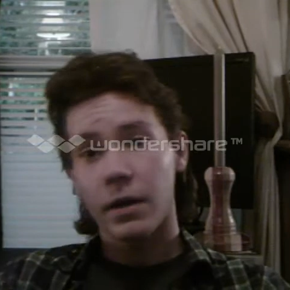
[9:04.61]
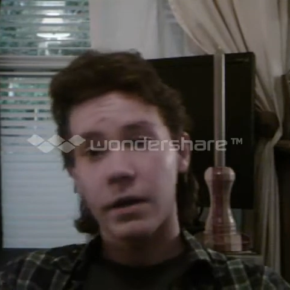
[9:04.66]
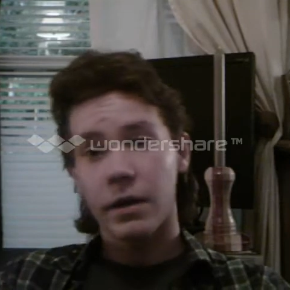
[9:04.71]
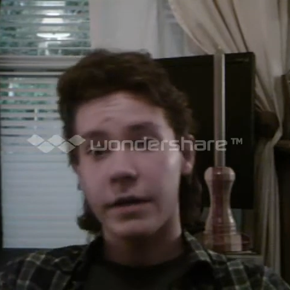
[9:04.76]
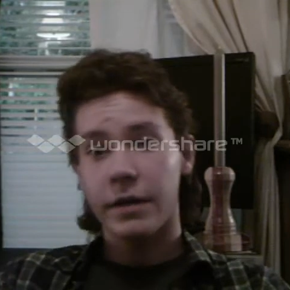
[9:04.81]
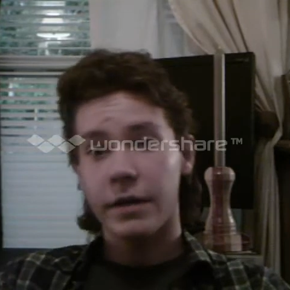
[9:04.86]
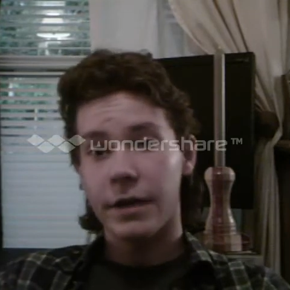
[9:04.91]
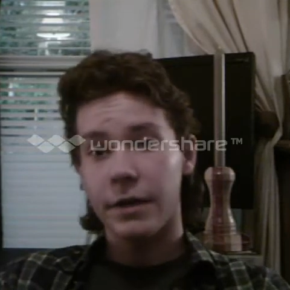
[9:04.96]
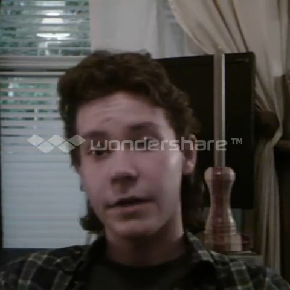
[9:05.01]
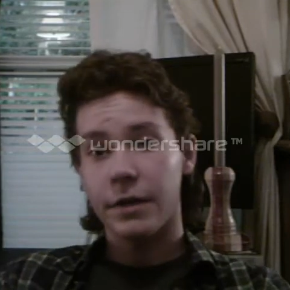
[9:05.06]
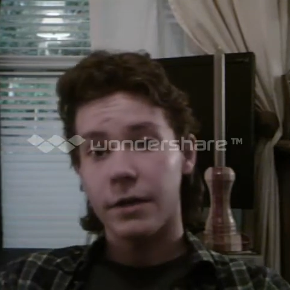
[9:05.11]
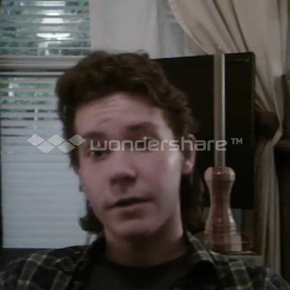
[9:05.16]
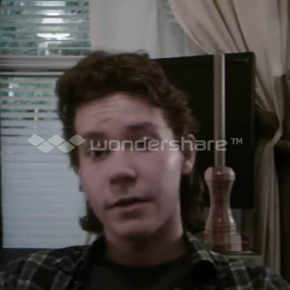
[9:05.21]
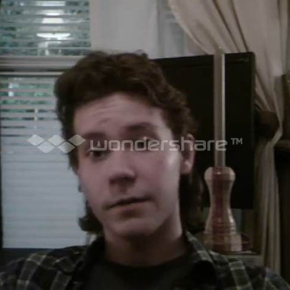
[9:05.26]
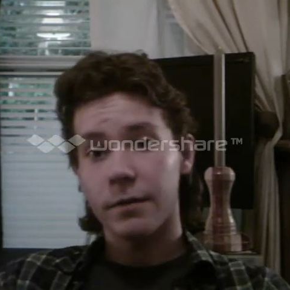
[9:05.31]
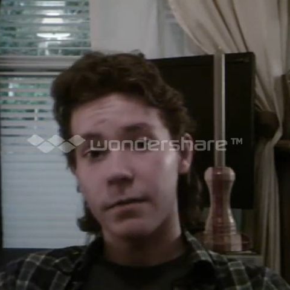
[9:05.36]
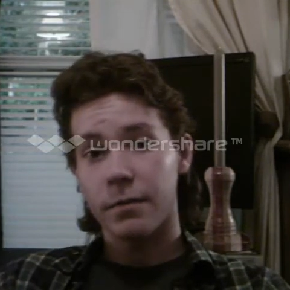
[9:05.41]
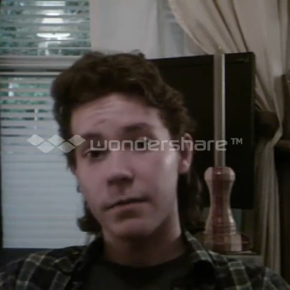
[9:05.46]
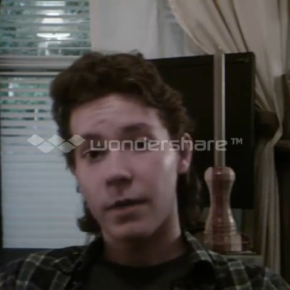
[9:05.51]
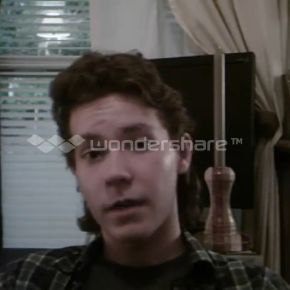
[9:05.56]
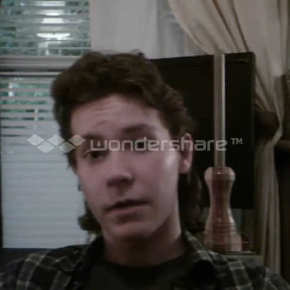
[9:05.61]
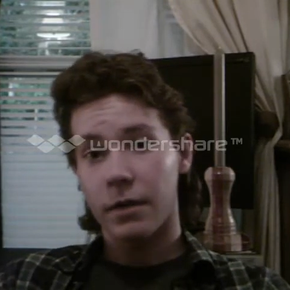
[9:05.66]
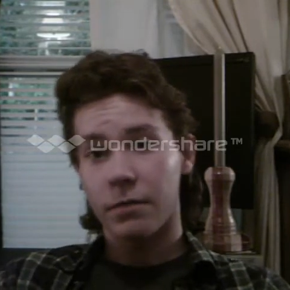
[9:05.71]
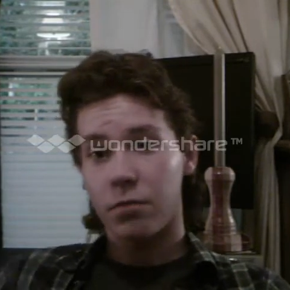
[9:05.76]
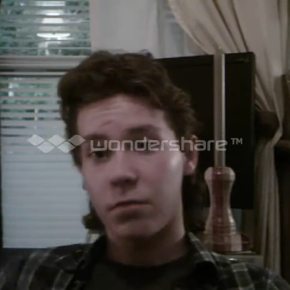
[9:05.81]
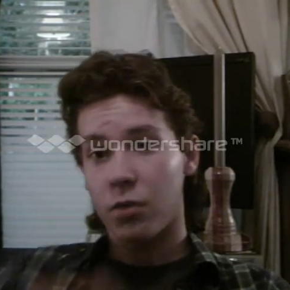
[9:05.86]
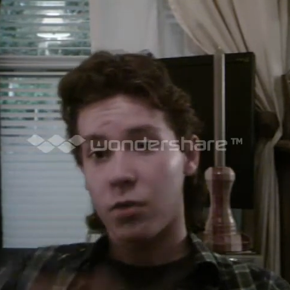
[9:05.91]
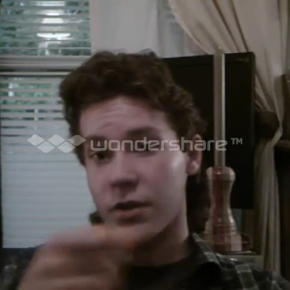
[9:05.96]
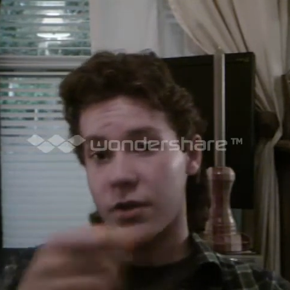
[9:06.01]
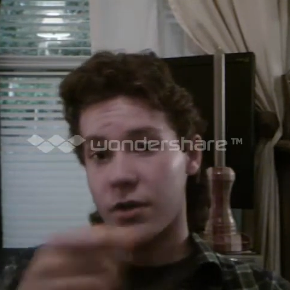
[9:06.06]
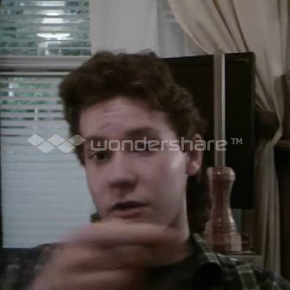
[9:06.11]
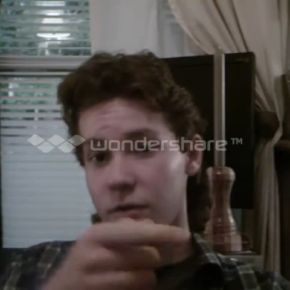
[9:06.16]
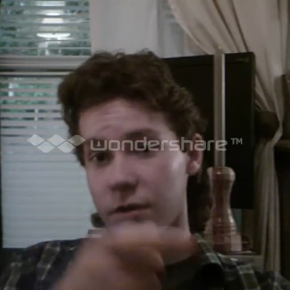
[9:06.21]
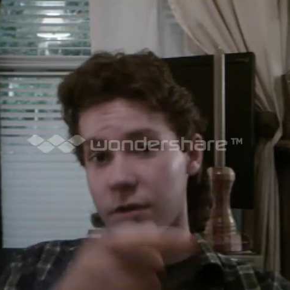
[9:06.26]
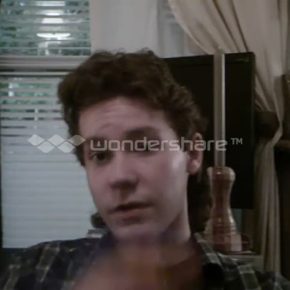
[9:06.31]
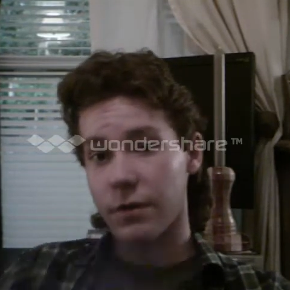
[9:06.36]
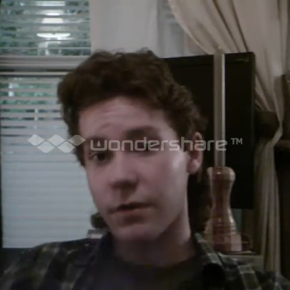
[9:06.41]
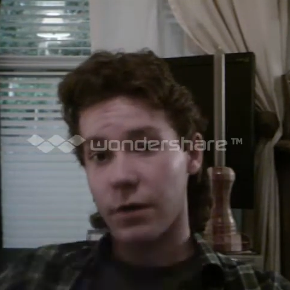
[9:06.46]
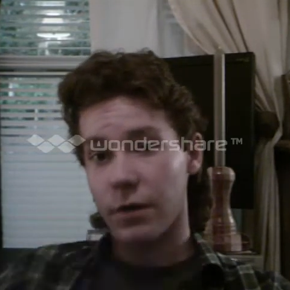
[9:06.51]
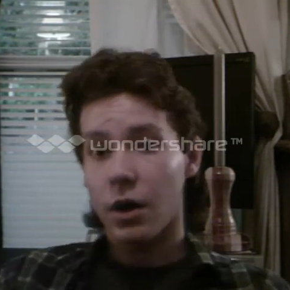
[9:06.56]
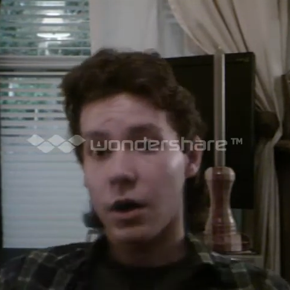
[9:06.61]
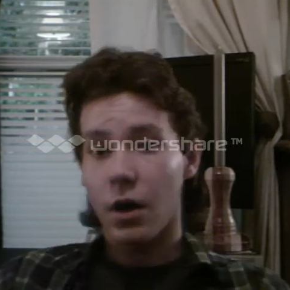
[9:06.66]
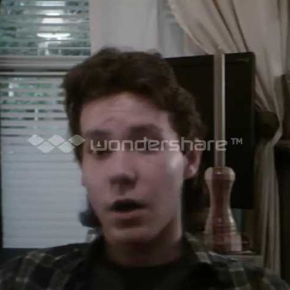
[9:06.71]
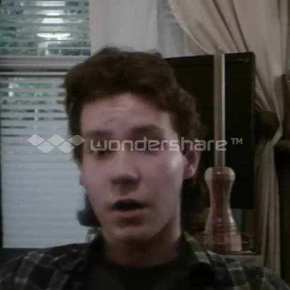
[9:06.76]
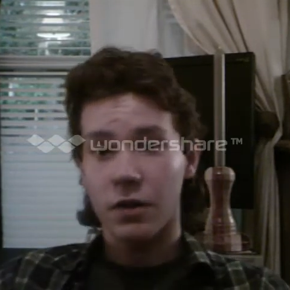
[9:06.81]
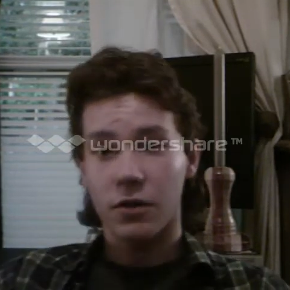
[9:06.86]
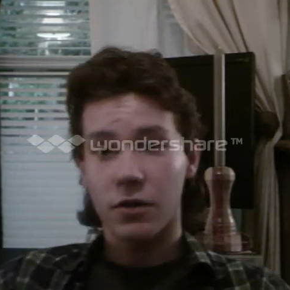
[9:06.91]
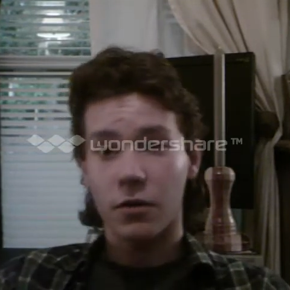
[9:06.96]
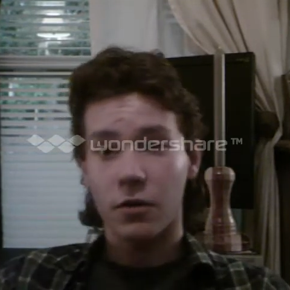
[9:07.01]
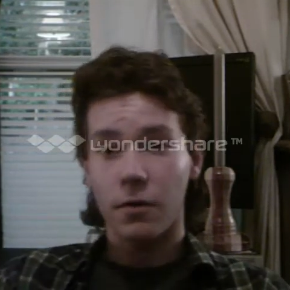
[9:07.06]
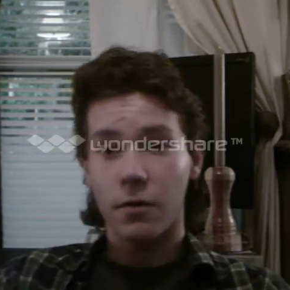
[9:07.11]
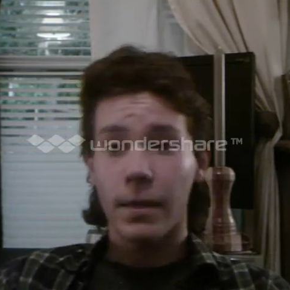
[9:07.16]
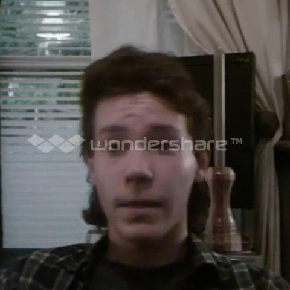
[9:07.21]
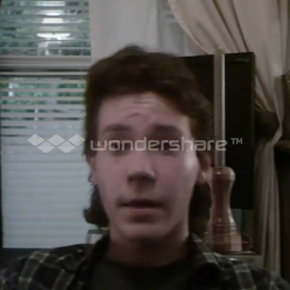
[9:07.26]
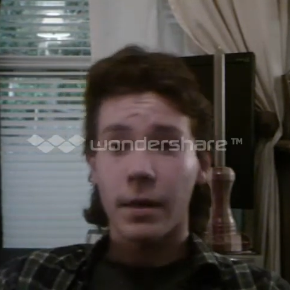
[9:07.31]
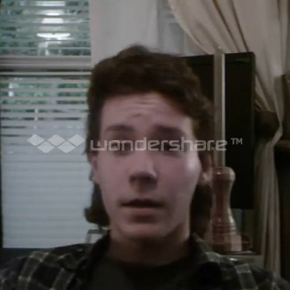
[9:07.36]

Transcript: data and put it to a different console.